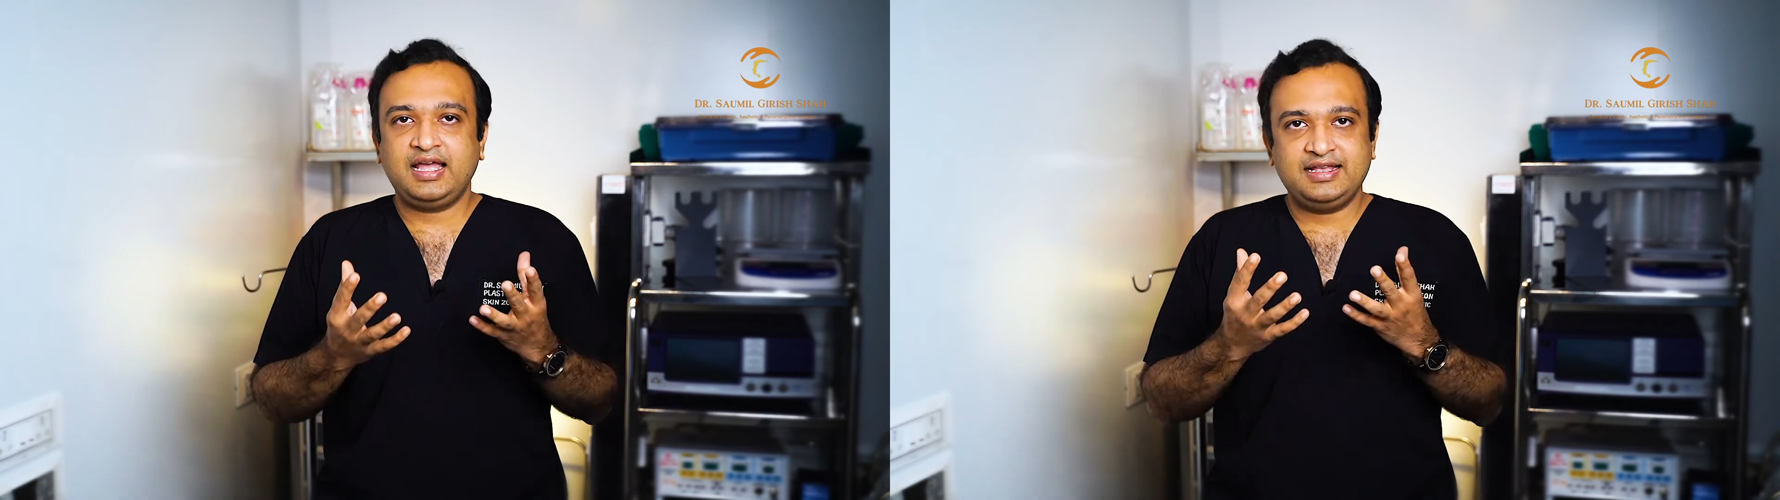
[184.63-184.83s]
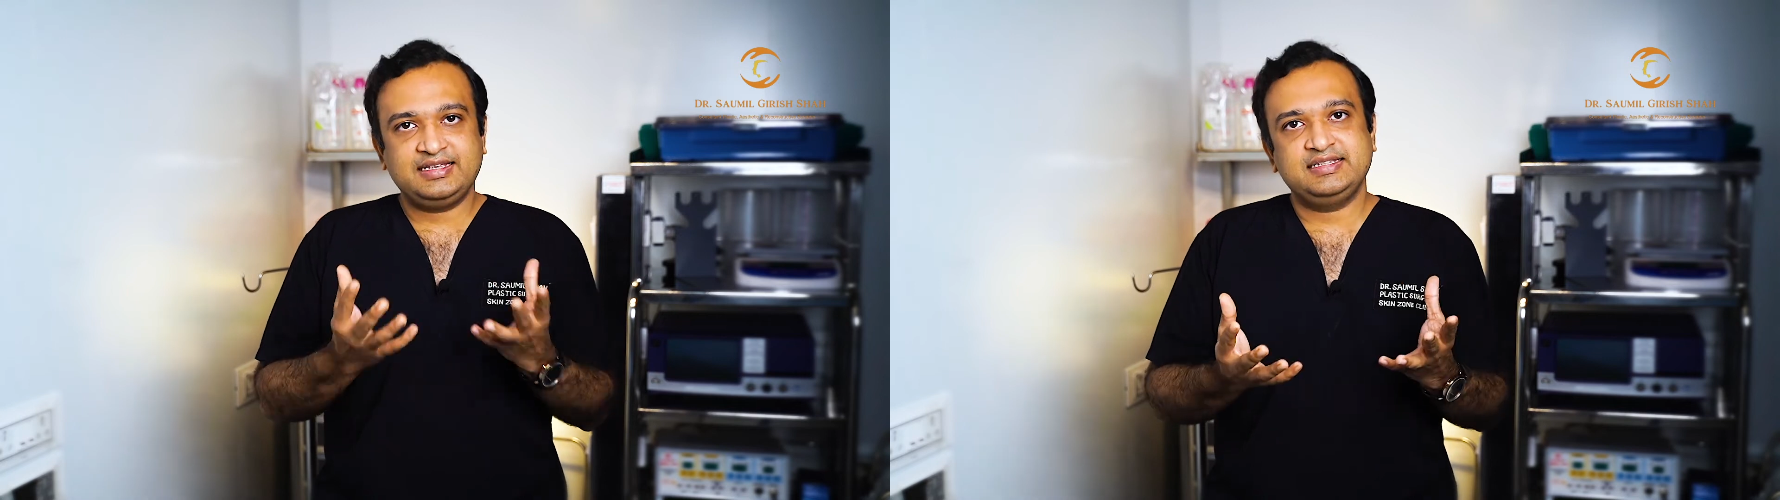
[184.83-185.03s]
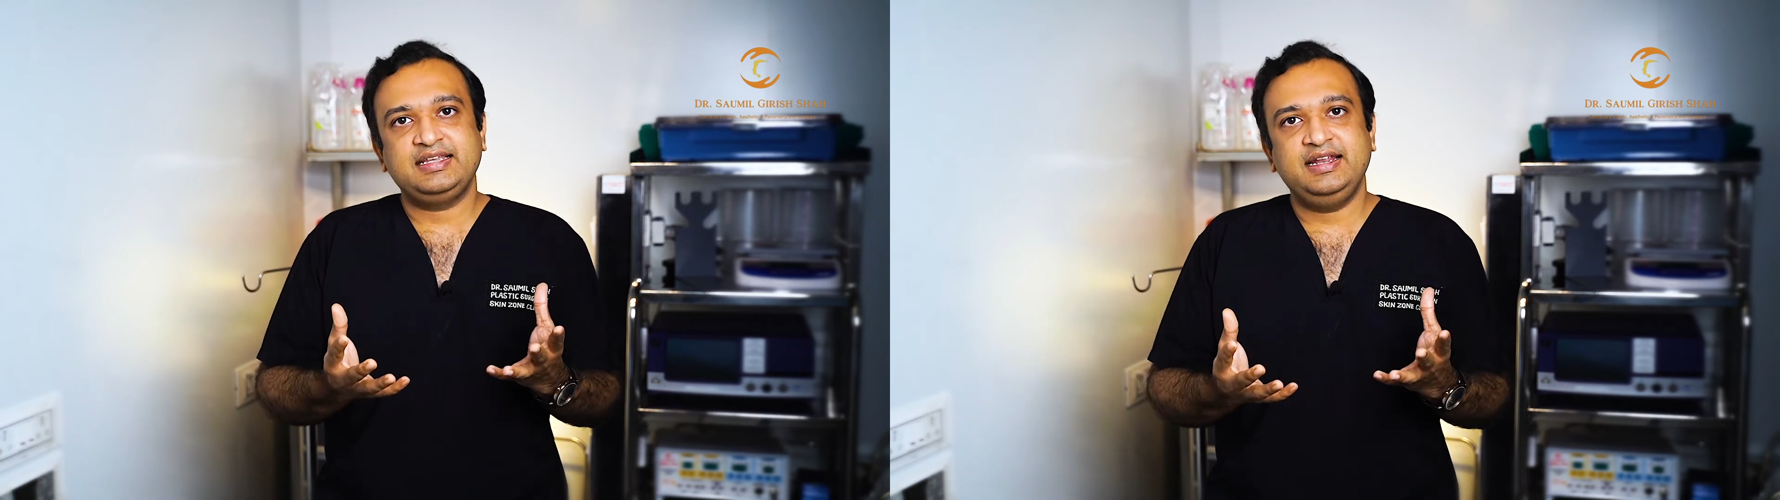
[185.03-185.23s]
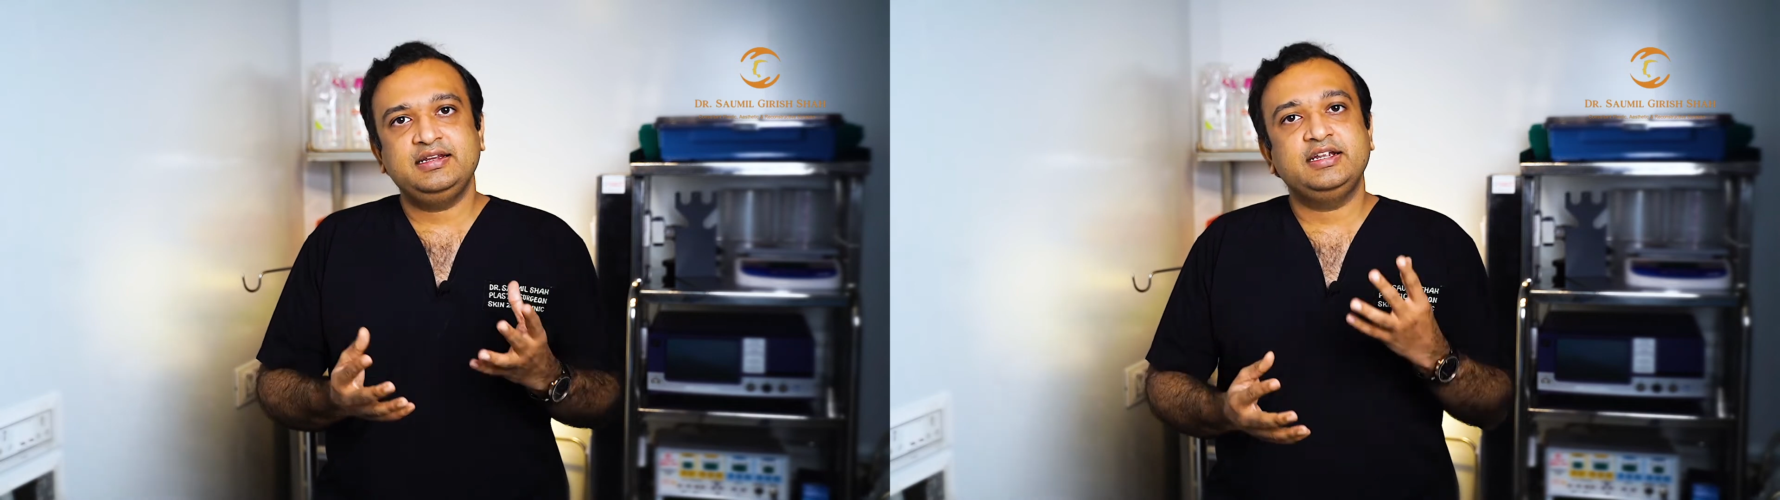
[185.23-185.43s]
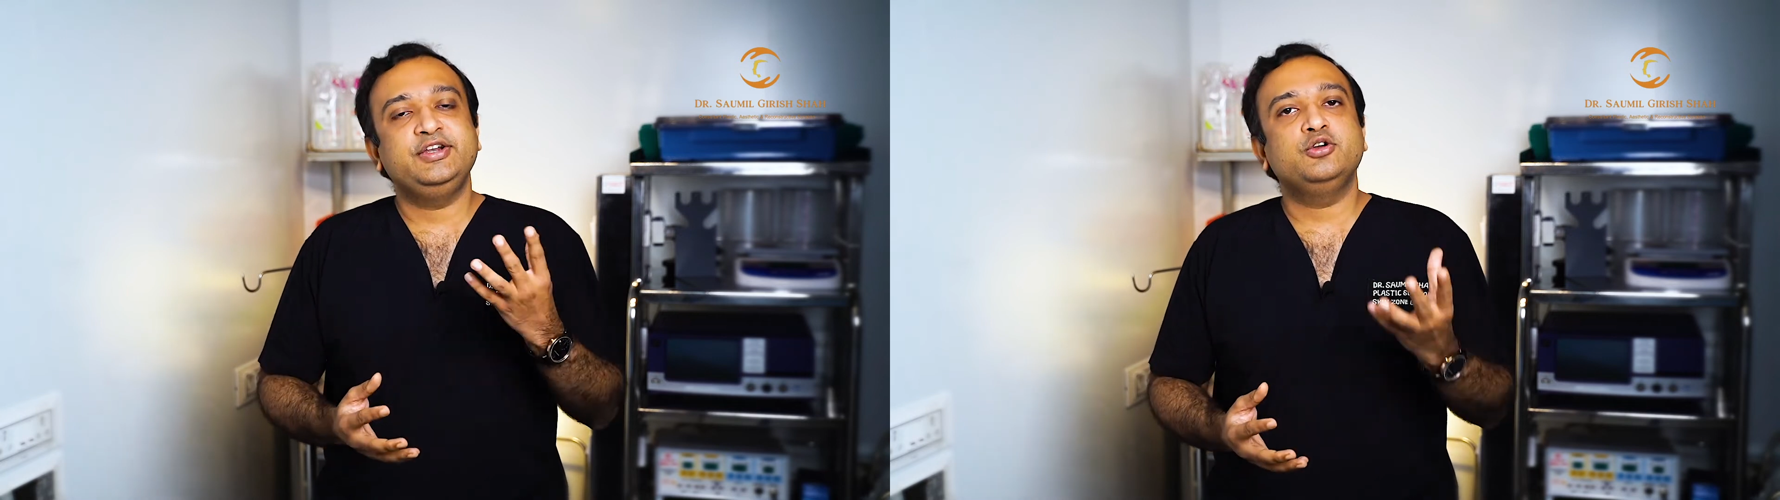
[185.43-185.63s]
as I said,
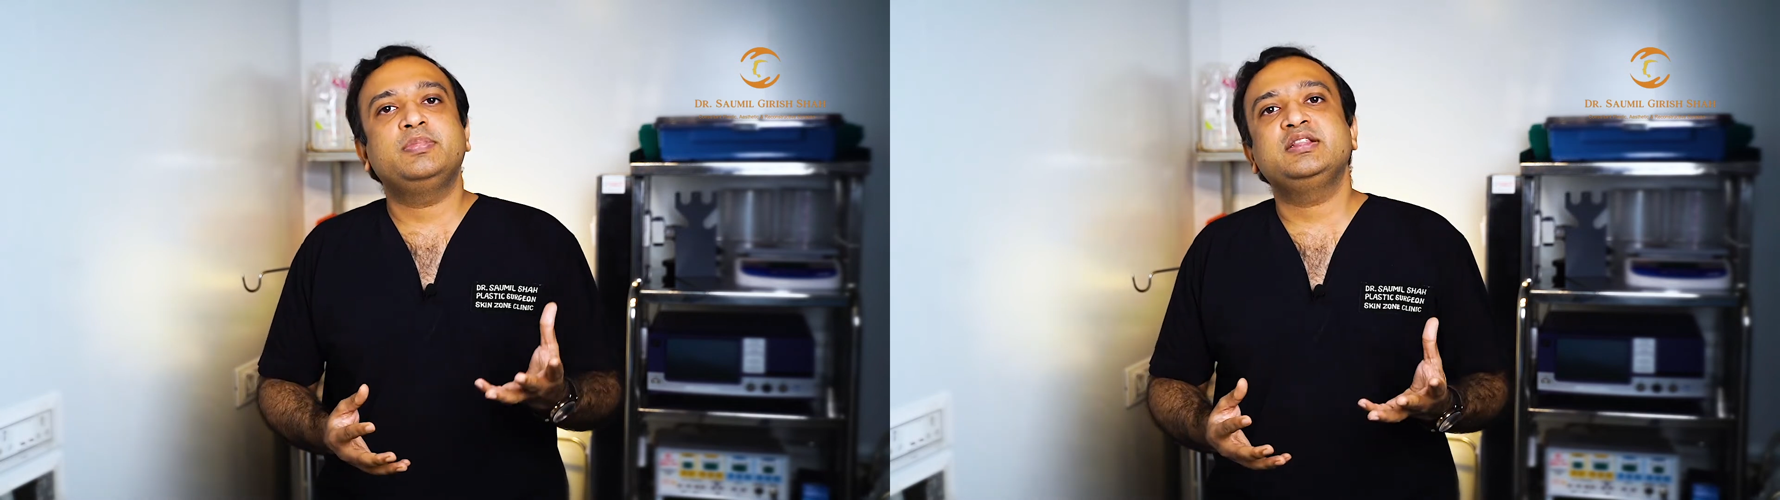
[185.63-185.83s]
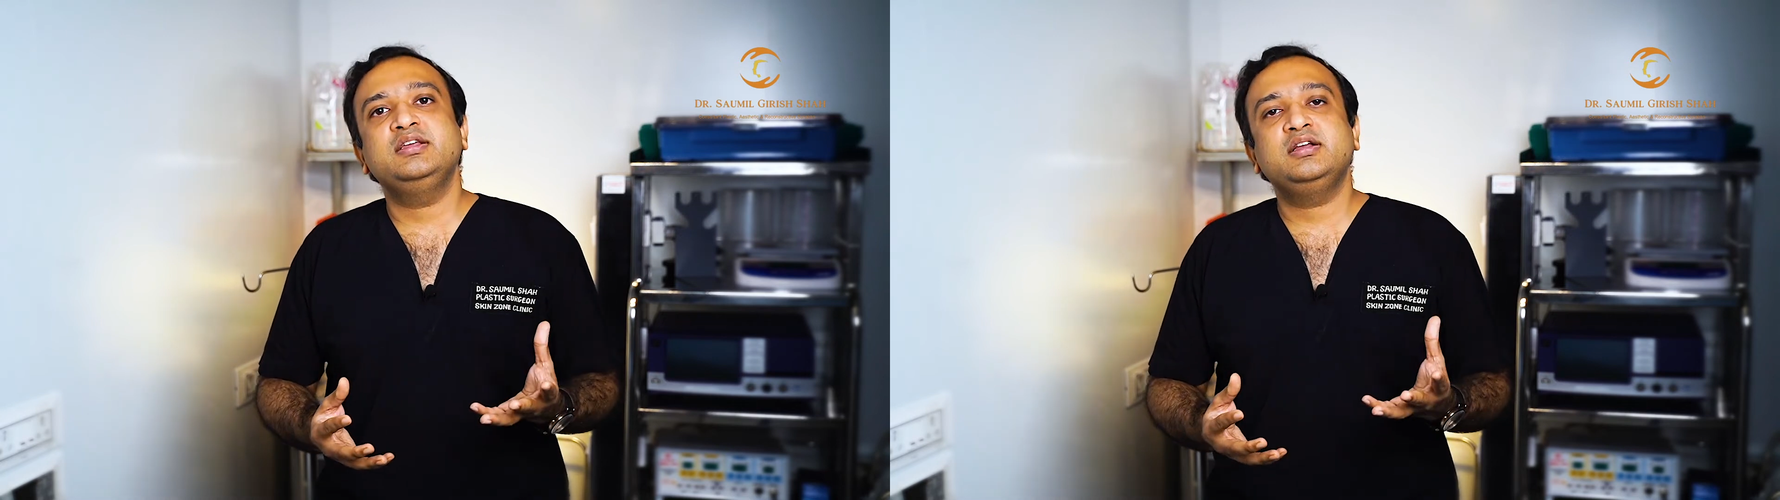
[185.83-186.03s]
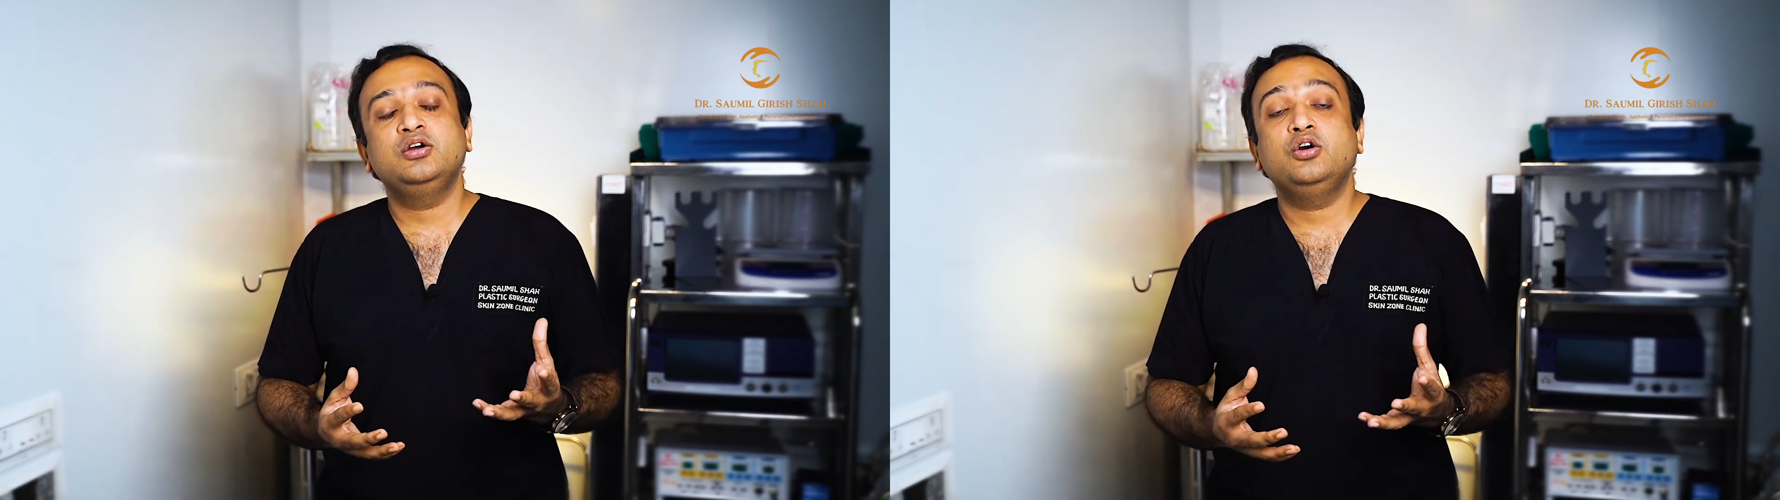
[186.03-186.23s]
idiopathic,